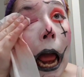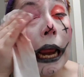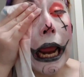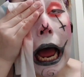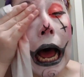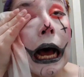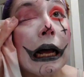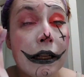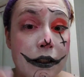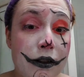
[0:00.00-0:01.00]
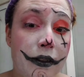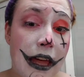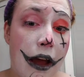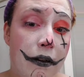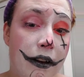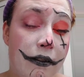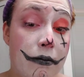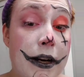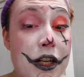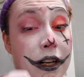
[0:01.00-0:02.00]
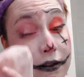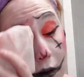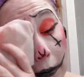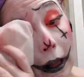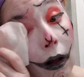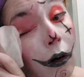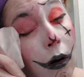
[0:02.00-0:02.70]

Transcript: yeah, do that information as you will.